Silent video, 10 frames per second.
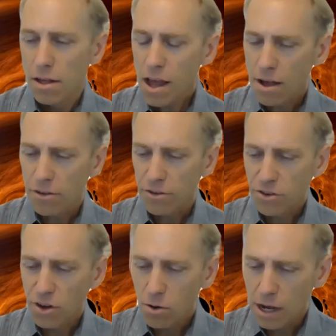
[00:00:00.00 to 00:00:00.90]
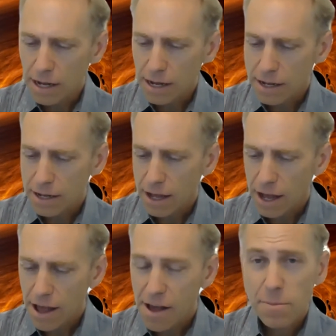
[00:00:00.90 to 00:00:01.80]
Yeah, so
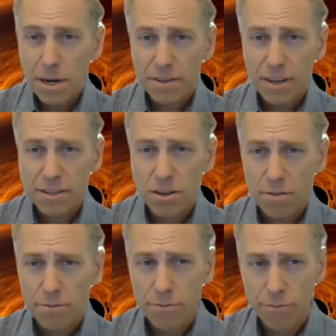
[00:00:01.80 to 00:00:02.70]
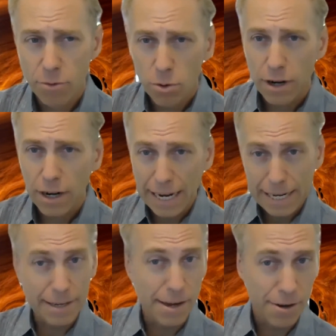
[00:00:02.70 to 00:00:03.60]
I have been at TechSoft for
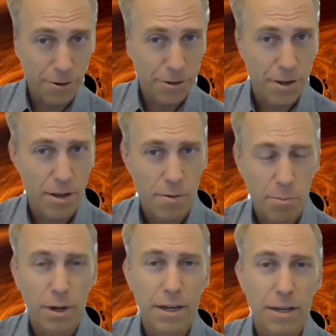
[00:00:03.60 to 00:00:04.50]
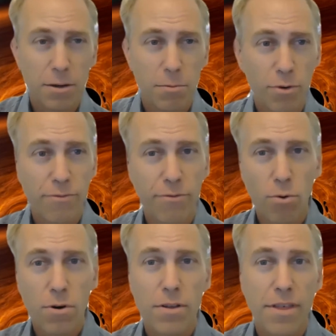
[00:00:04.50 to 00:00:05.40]
8 years, but
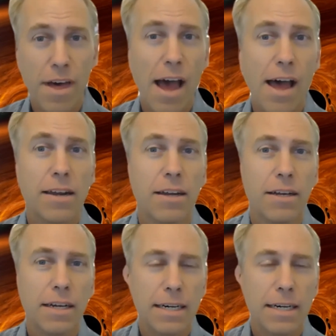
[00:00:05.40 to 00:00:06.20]
before that,